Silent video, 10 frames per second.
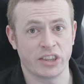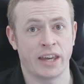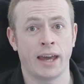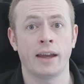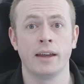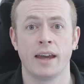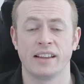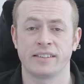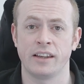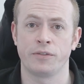there,
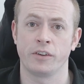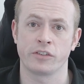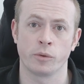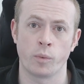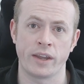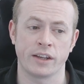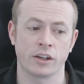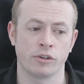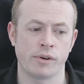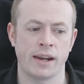and see if there's some way you
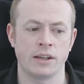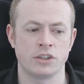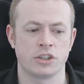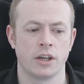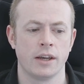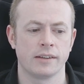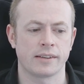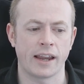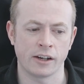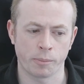can arrange
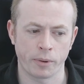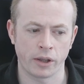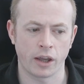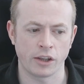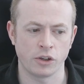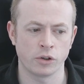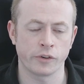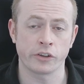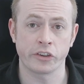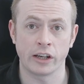setting up a, a
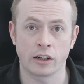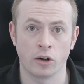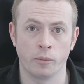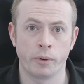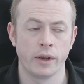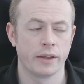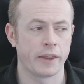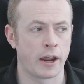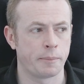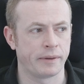university club
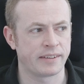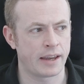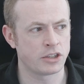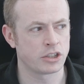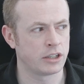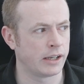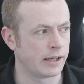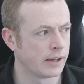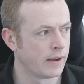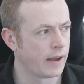that had
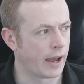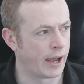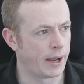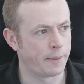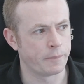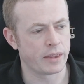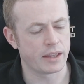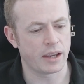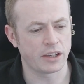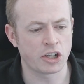potentially um
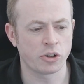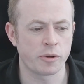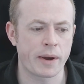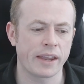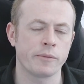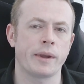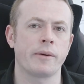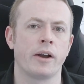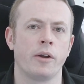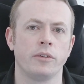you know, you might even be
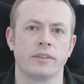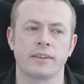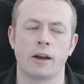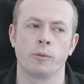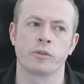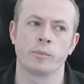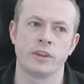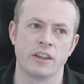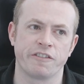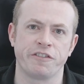able to set up
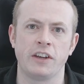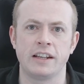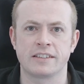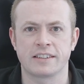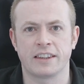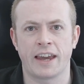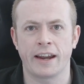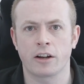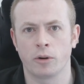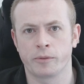something that feeds to their
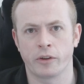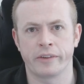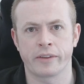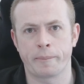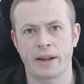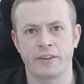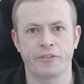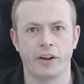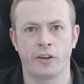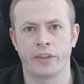club, so there's a
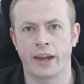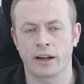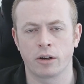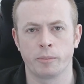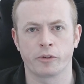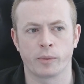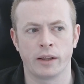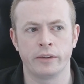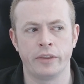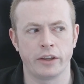benefit on their club as
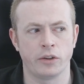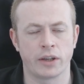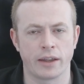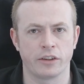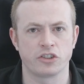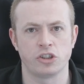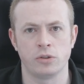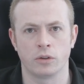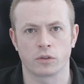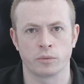well, and that you get the
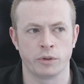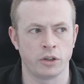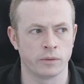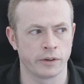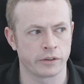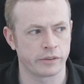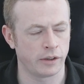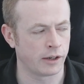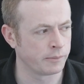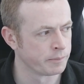students from the
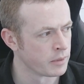university in,